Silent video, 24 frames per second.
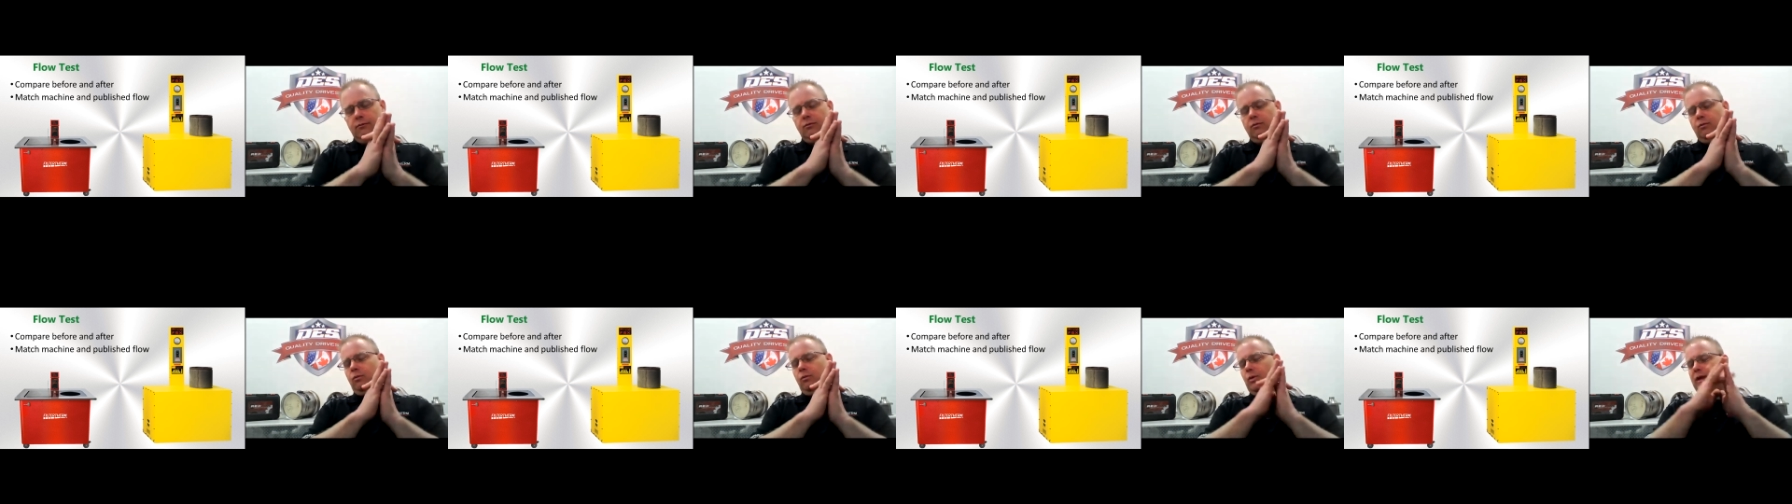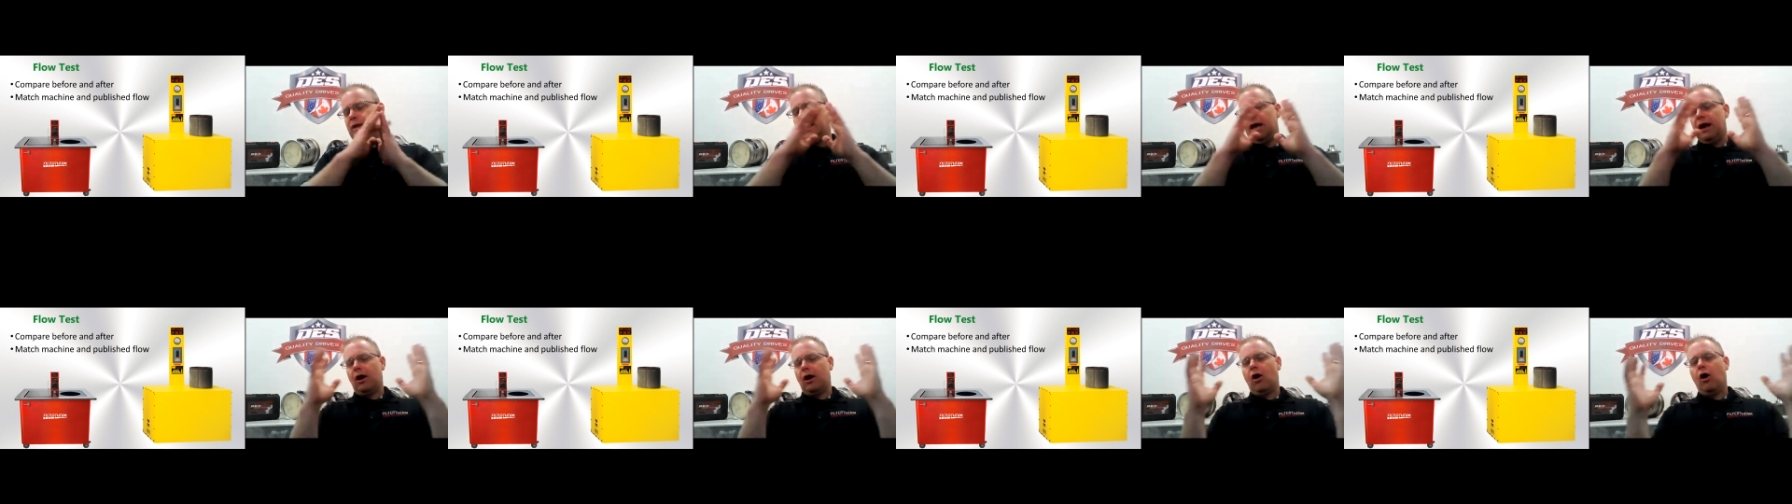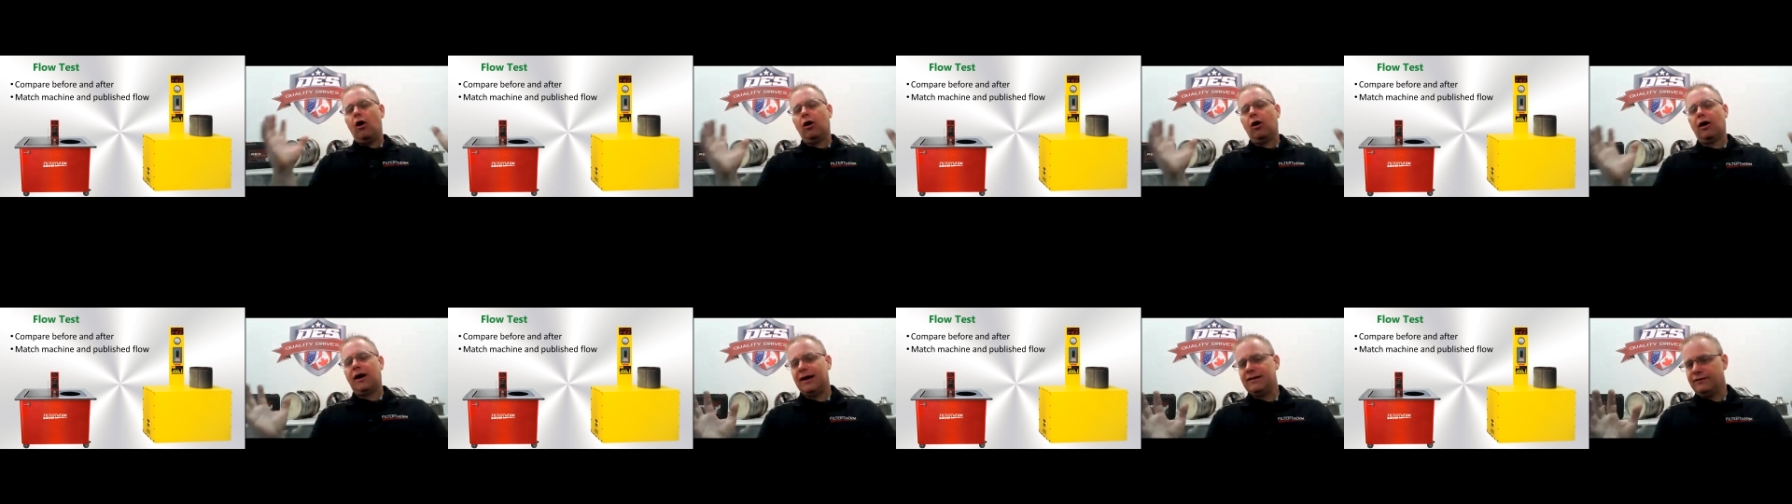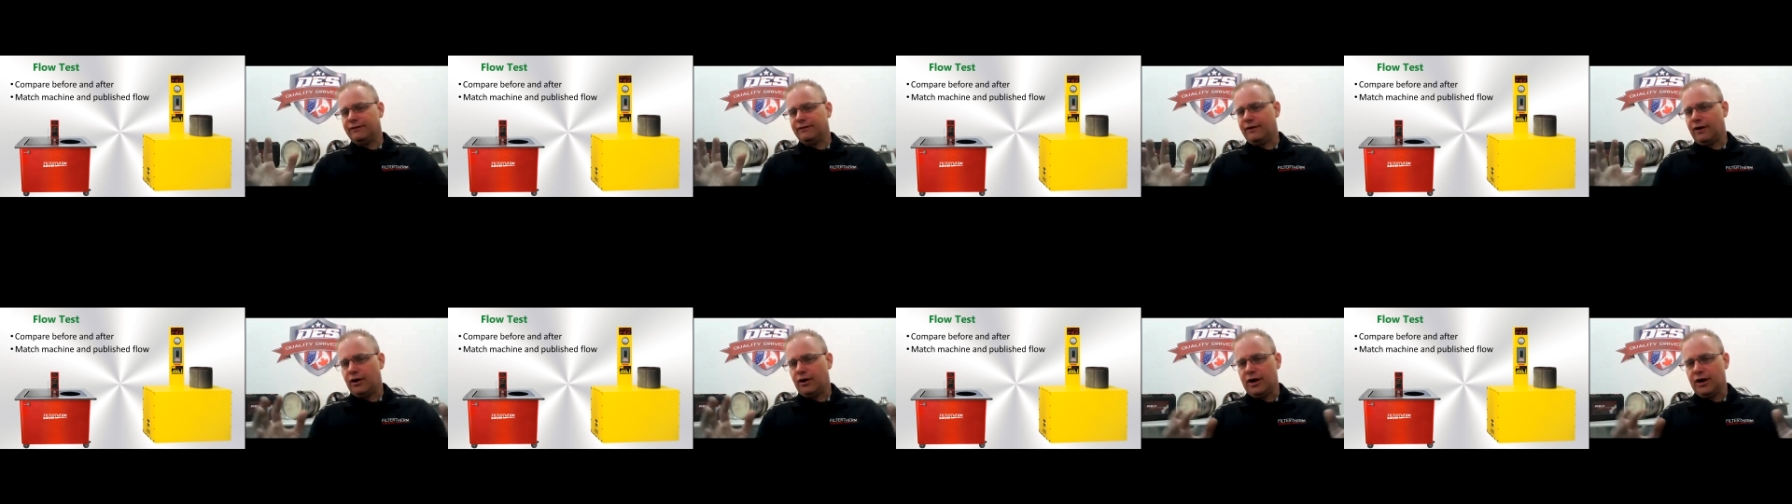We get all kinds of
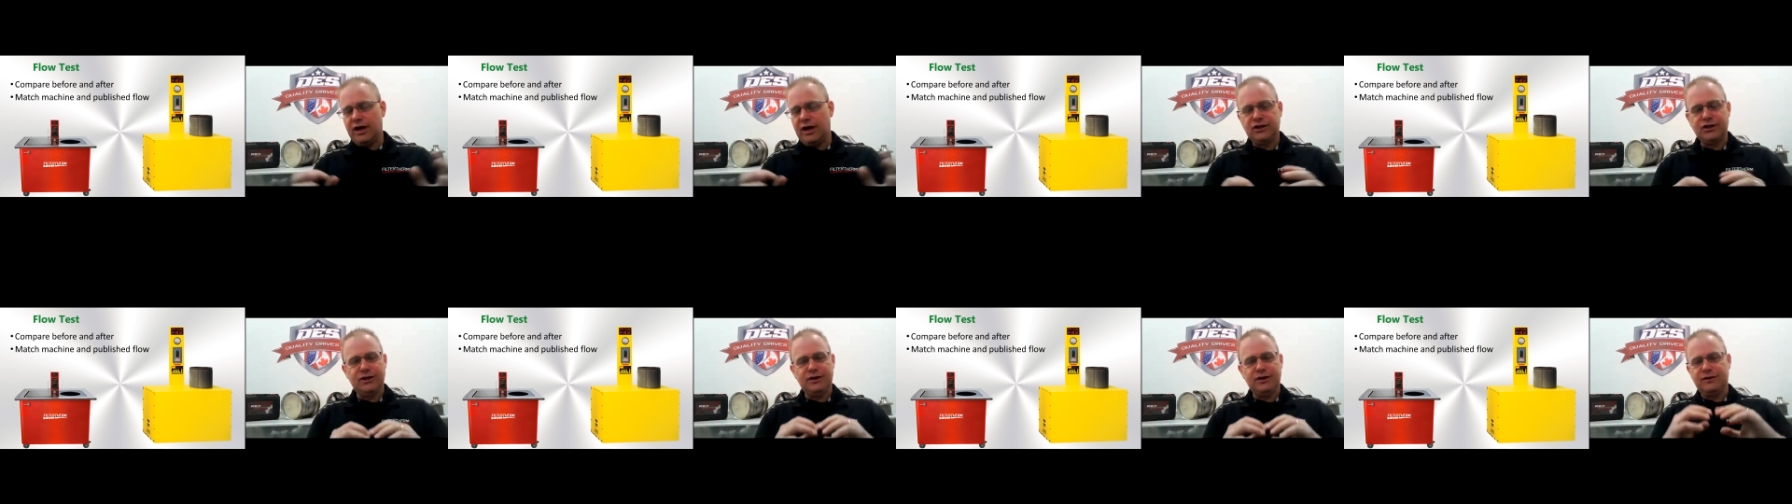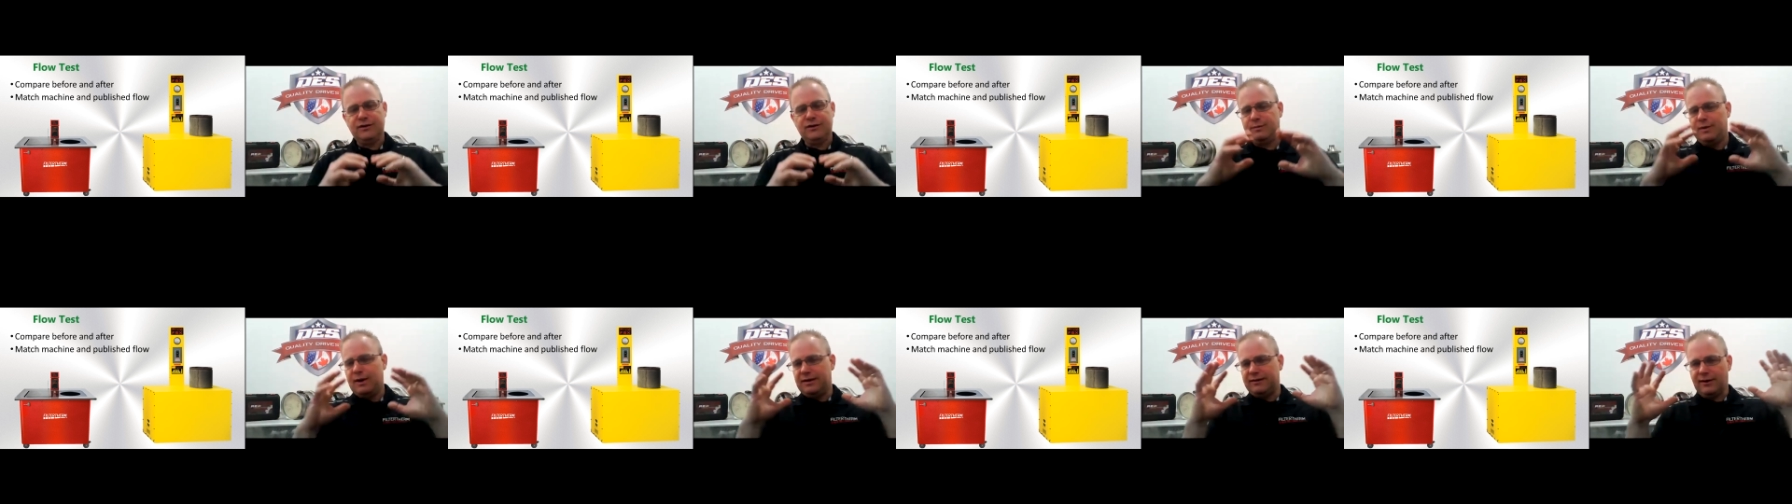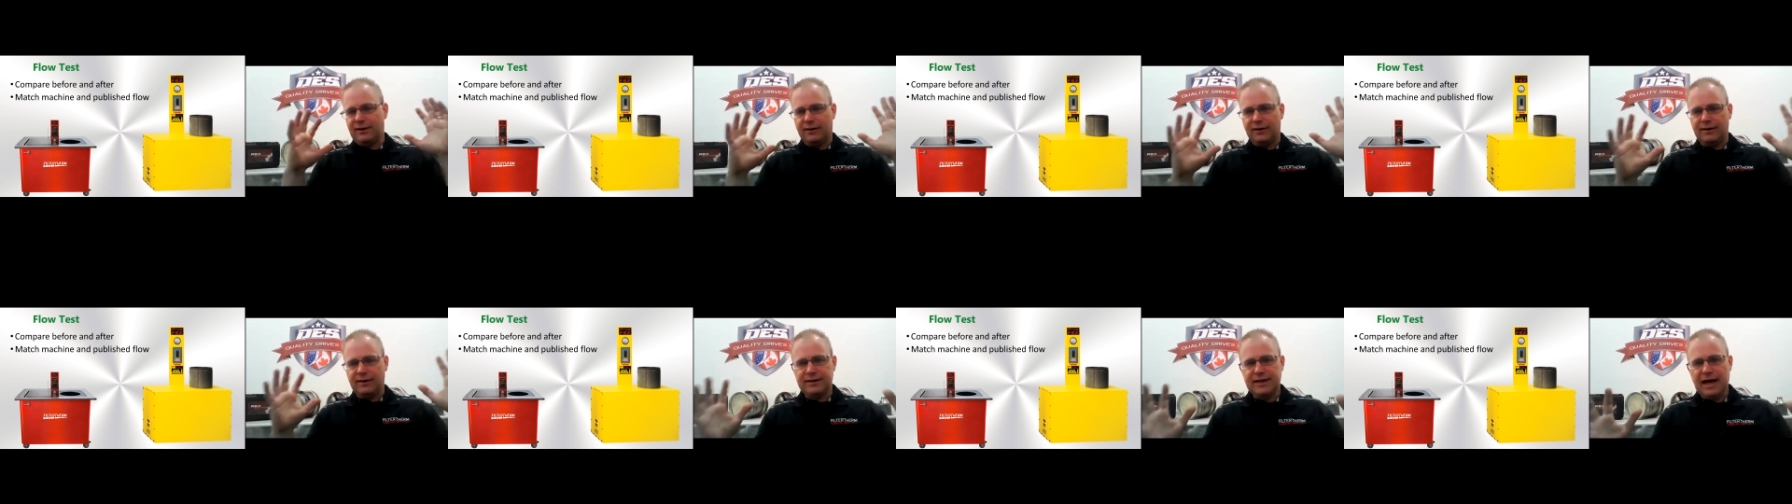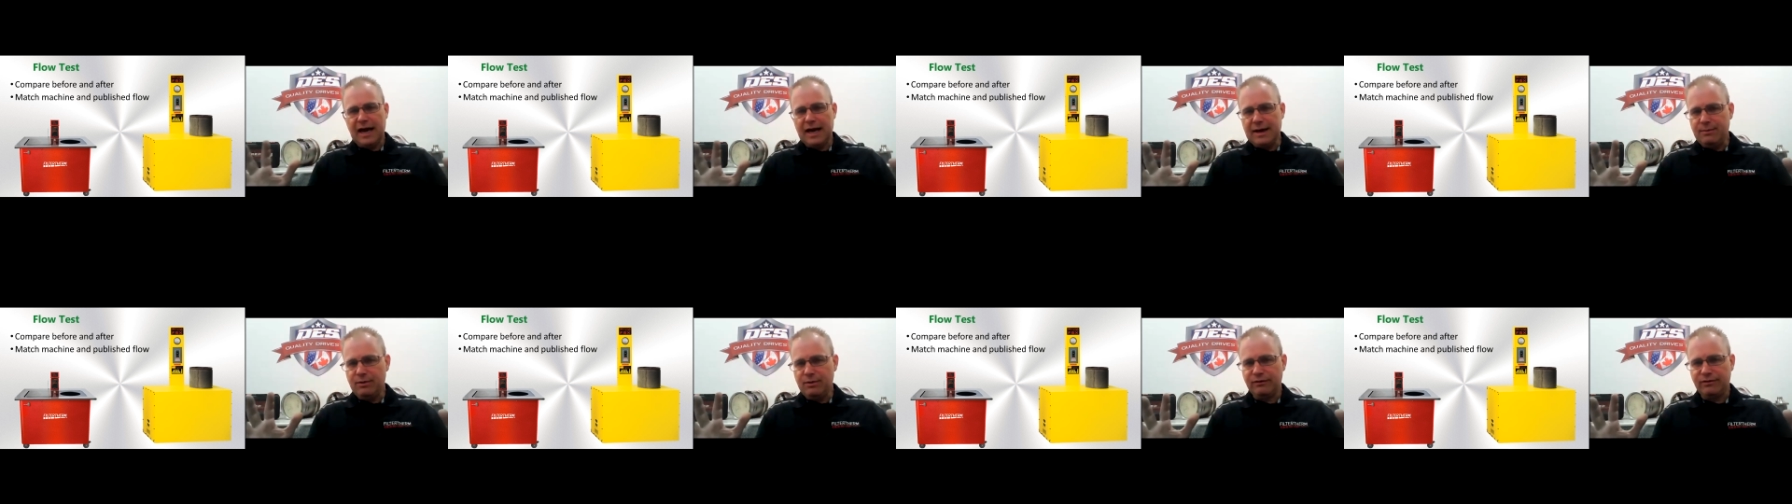variations based on the
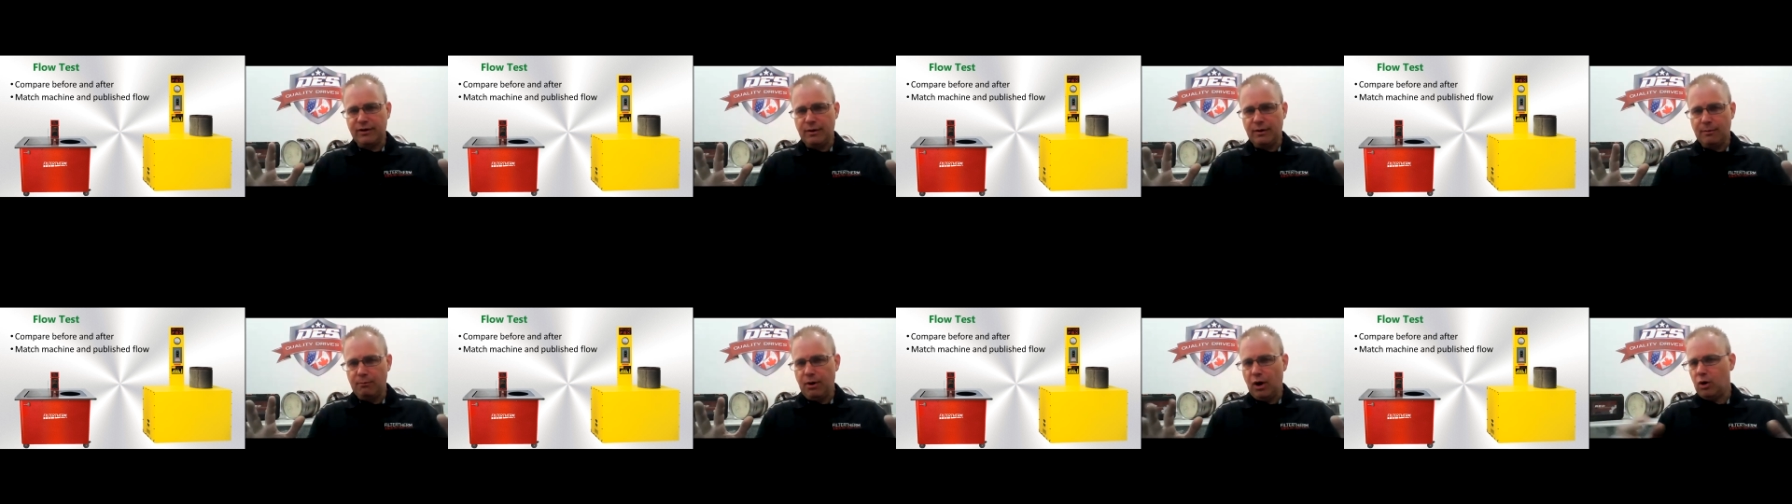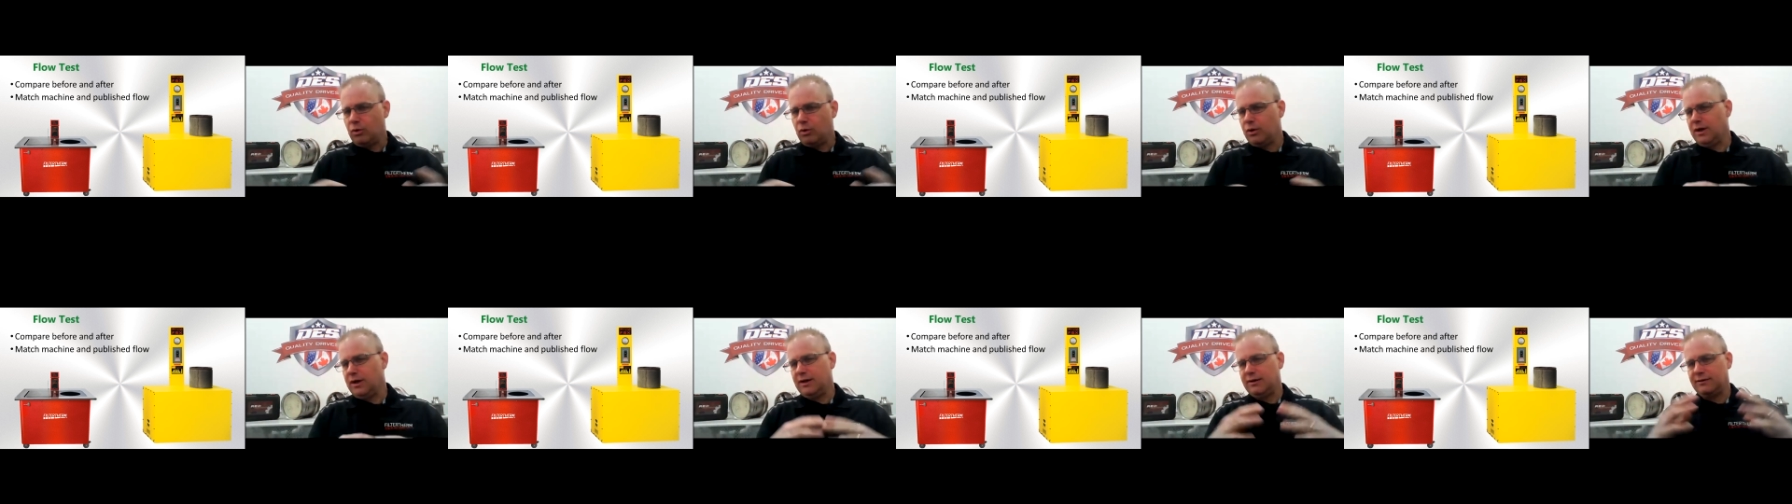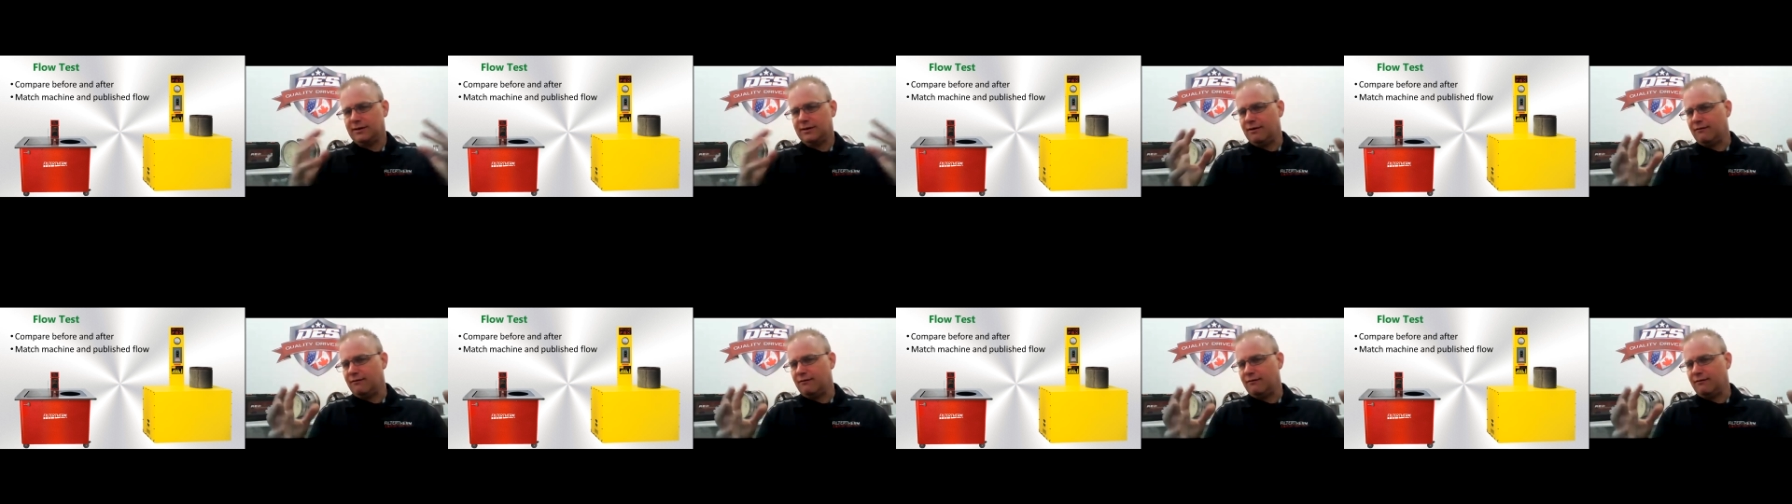type of components, the